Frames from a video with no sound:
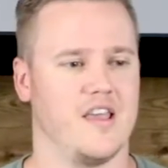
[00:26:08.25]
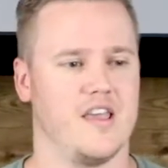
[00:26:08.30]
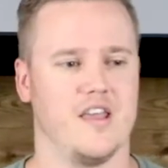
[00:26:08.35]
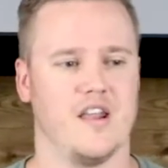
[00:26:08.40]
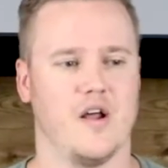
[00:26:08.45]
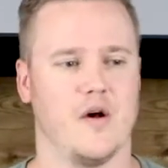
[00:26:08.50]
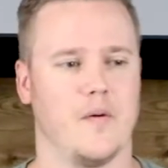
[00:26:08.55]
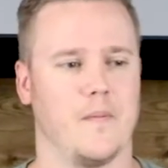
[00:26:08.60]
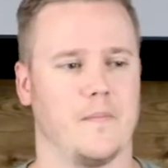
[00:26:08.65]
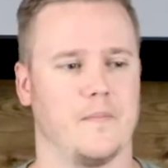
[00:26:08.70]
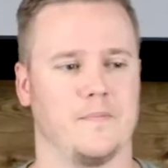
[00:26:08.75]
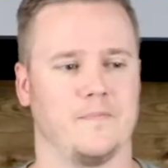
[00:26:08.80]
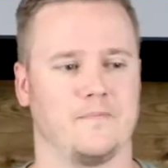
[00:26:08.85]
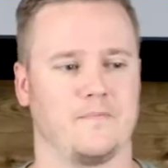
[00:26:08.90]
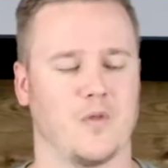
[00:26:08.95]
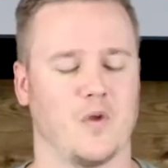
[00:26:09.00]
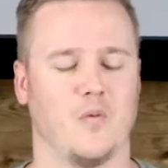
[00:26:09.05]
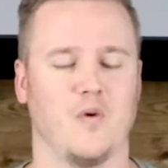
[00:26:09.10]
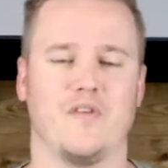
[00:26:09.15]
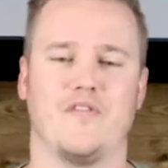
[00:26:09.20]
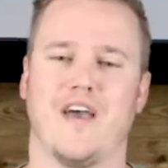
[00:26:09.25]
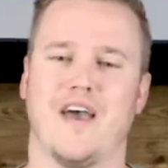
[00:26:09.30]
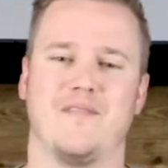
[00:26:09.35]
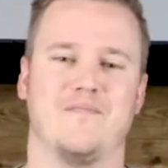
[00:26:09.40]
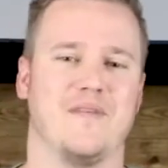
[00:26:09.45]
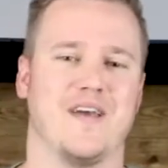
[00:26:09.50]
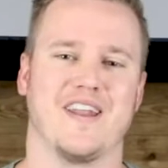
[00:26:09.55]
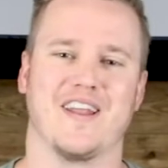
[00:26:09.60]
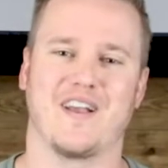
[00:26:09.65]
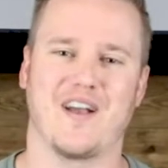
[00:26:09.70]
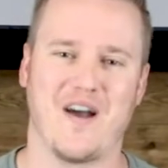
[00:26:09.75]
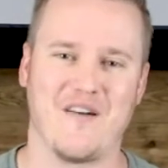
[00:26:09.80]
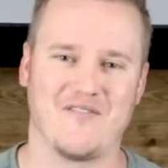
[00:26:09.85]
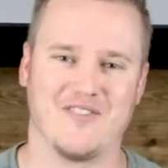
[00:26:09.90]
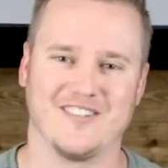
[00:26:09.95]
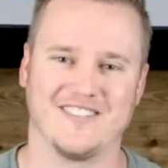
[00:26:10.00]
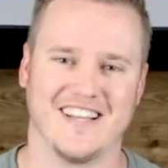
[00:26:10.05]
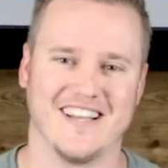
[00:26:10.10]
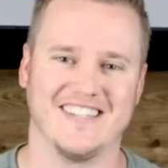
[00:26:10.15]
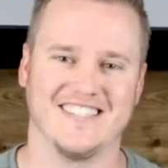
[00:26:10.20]
You know, we've had many
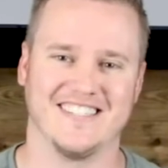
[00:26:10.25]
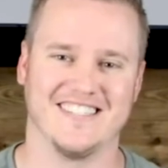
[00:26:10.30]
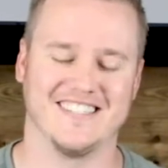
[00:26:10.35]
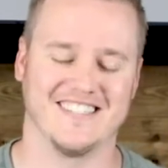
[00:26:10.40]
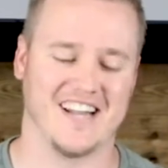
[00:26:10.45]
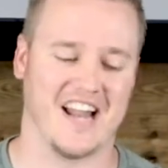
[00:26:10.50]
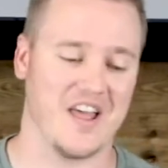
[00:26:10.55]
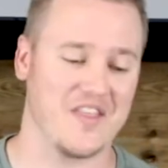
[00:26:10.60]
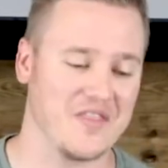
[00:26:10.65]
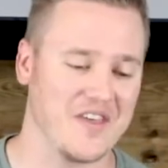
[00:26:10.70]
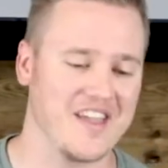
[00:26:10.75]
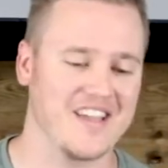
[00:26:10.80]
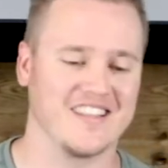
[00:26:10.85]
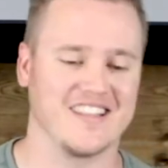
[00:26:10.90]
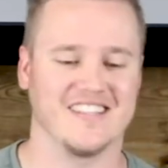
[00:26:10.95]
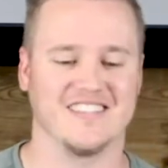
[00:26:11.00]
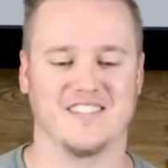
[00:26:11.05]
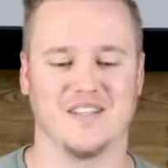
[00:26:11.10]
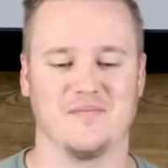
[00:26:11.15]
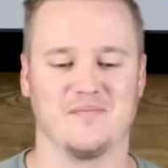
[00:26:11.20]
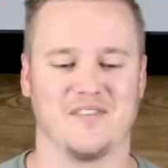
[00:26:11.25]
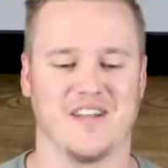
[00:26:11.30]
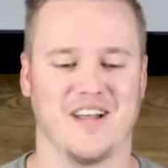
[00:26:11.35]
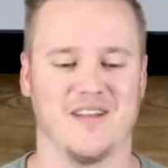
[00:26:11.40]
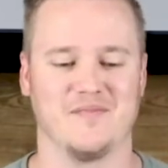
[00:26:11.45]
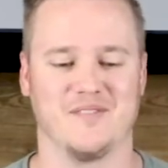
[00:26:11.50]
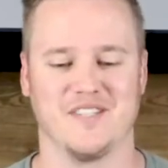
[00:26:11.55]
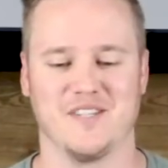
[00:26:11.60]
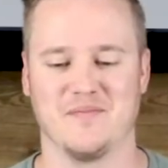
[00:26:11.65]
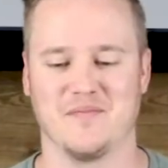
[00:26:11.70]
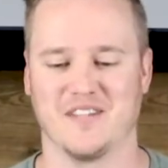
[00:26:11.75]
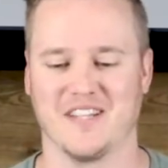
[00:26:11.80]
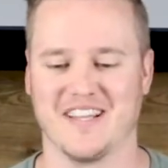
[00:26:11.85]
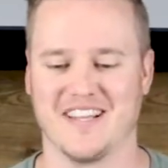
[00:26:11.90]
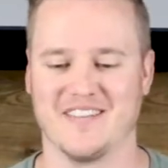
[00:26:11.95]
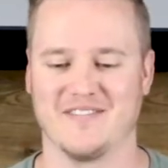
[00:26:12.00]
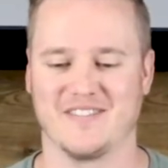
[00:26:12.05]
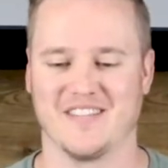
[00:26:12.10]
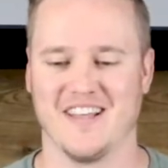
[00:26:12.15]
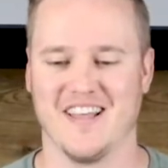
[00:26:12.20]
conversations, and I think that sometimes she
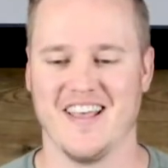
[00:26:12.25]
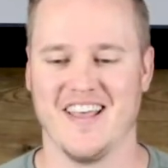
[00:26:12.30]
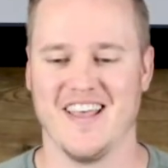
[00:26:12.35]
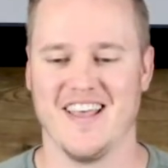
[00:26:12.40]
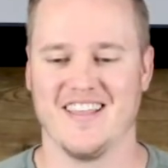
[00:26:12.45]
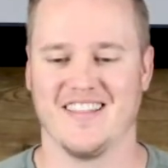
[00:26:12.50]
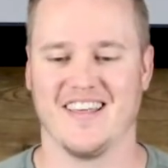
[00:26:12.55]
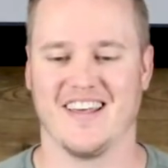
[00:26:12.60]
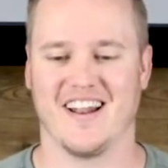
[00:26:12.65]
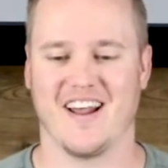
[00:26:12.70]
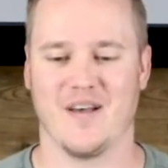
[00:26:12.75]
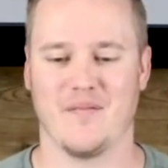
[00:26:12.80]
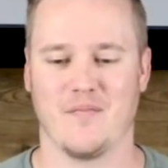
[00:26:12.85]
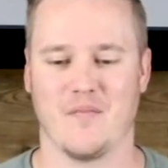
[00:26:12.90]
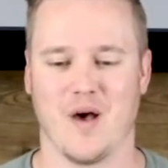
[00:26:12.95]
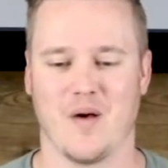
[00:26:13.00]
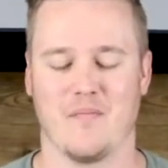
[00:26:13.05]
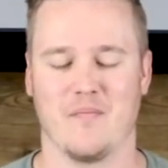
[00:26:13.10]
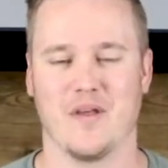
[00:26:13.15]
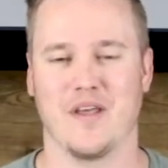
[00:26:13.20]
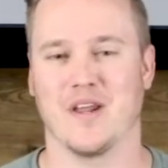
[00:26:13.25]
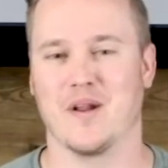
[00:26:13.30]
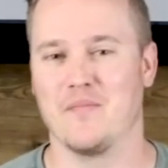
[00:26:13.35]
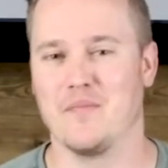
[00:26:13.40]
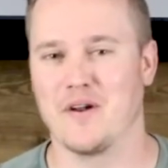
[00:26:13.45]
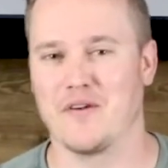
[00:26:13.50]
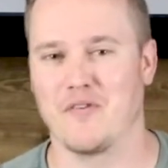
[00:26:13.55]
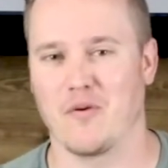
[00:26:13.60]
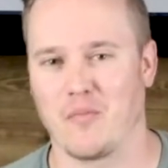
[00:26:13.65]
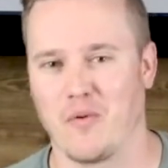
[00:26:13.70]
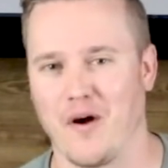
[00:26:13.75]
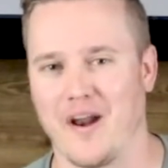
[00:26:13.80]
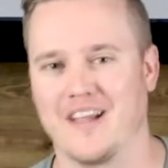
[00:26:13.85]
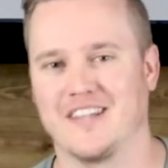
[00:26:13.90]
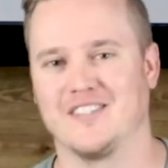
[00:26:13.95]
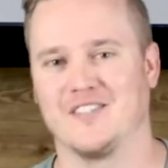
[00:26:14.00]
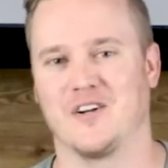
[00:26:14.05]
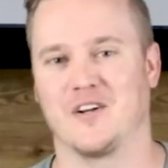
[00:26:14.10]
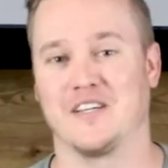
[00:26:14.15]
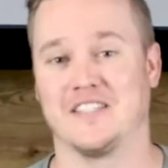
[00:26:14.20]
believes that I'm being a bit of a
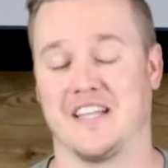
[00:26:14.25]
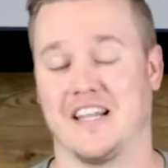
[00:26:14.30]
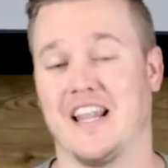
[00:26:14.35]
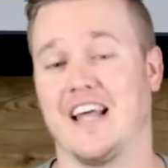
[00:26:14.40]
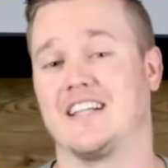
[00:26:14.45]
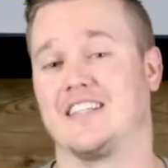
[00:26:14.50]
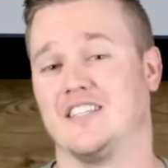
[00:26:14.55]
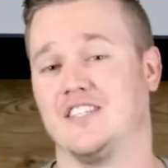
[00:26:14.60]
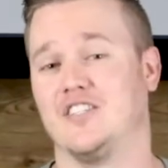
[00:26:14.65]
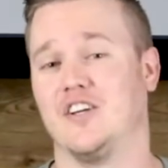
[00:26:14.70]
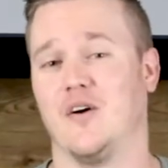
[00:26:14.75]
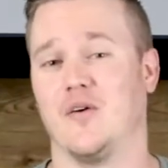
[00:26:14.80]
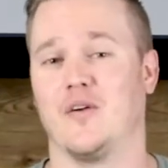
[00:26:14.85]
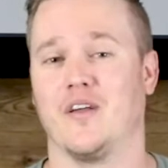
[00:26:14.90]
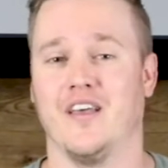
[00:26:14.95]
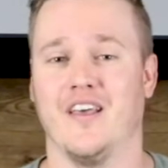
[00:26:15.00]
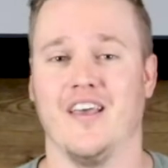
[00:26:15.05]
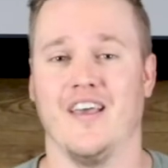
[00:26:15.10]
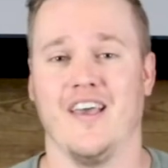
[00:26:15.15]
prankster because I like to joke.